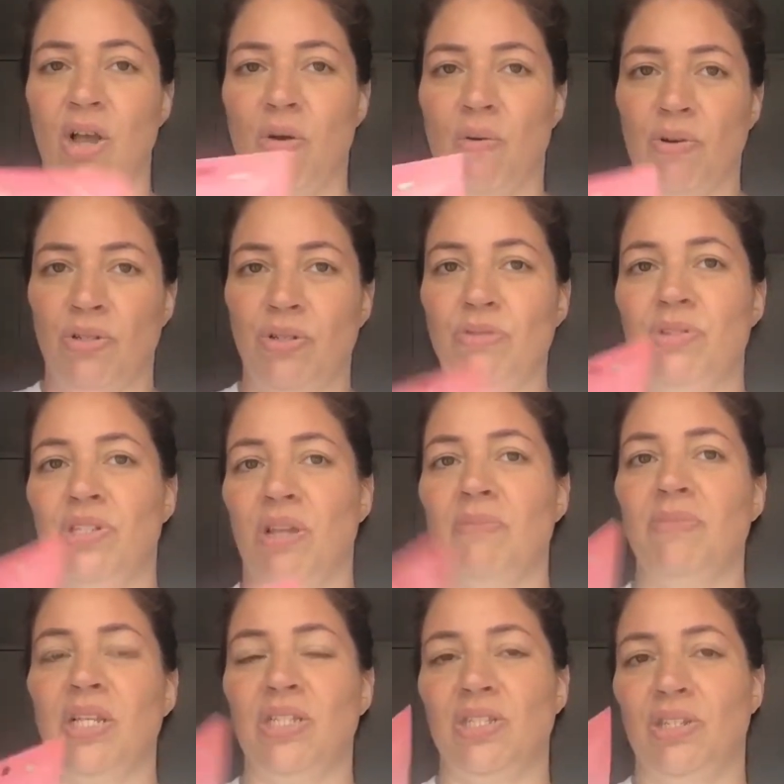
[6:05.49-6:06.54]
or do
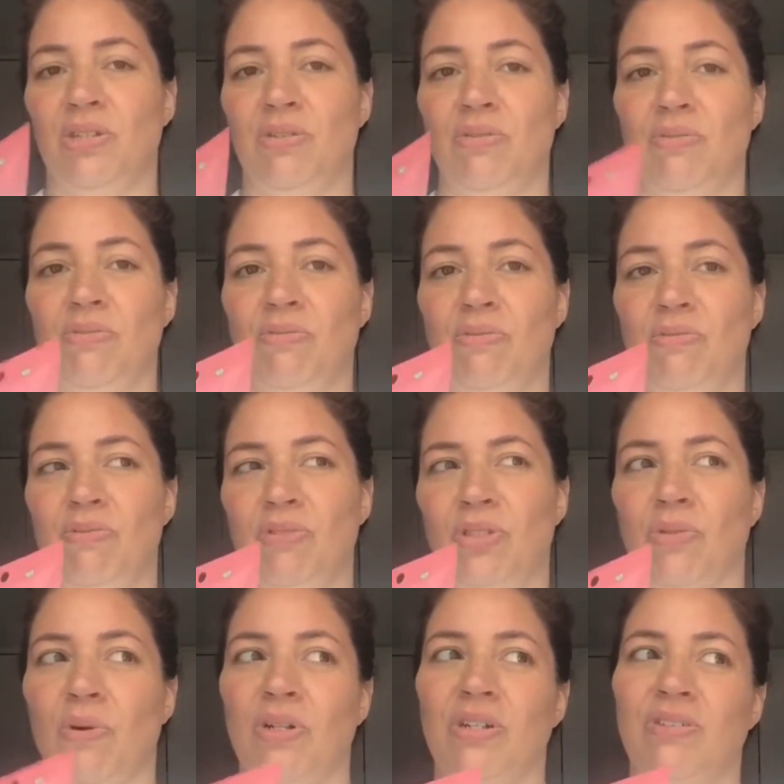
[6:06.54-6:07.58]
something to
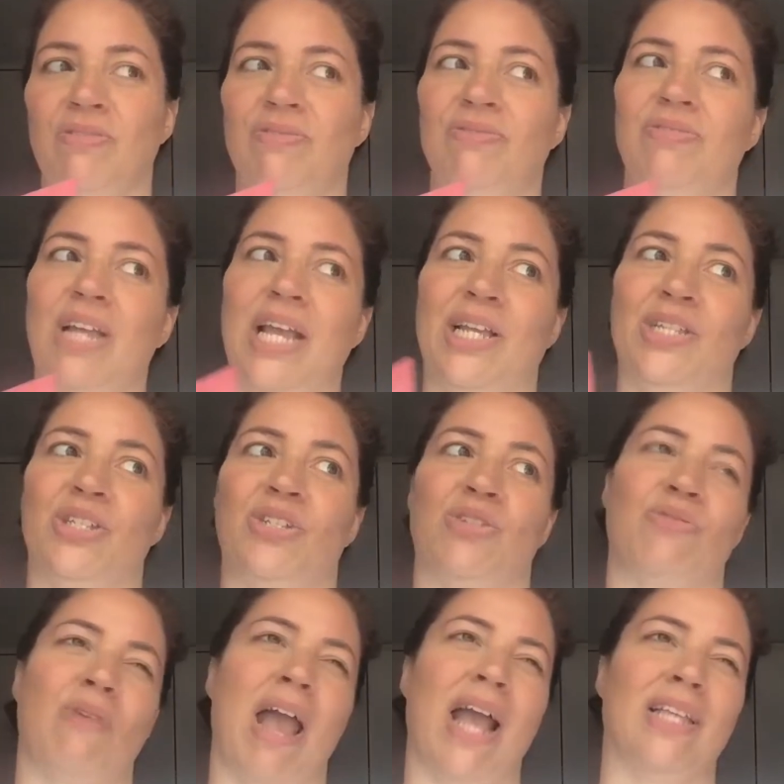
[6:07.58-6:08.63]
sort of
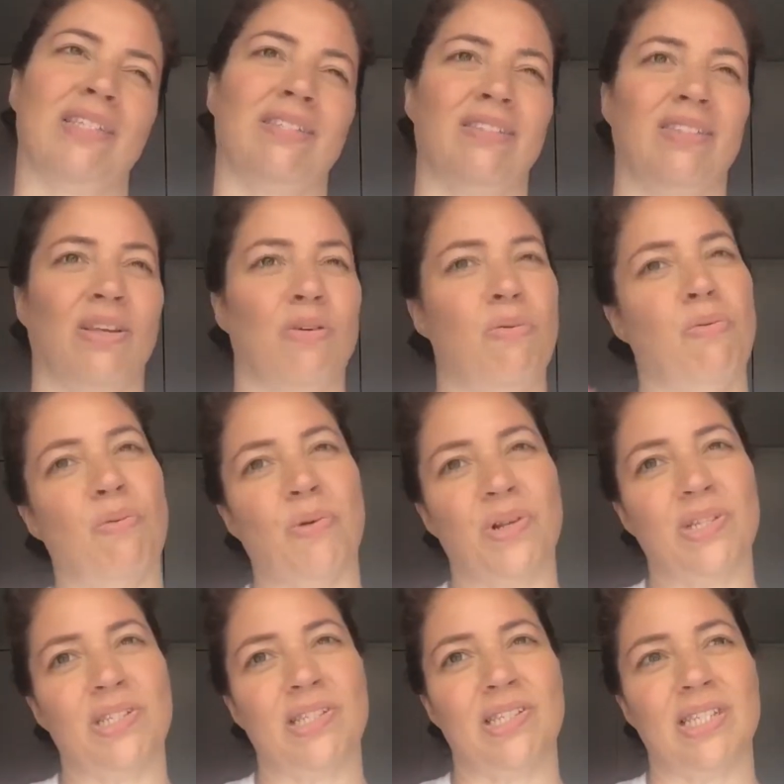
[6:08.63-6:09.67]
extract the
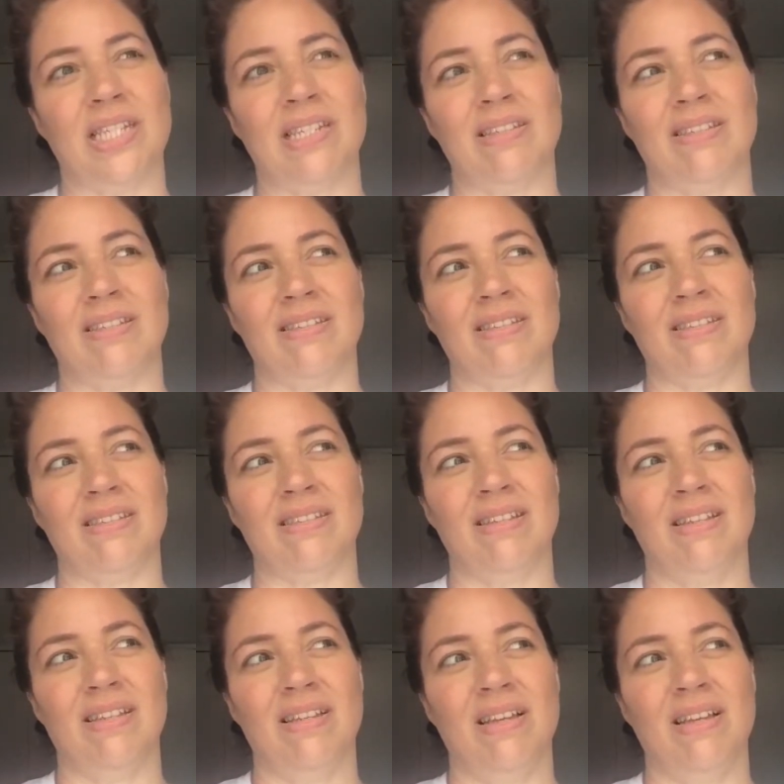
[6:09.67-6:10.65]
quartz's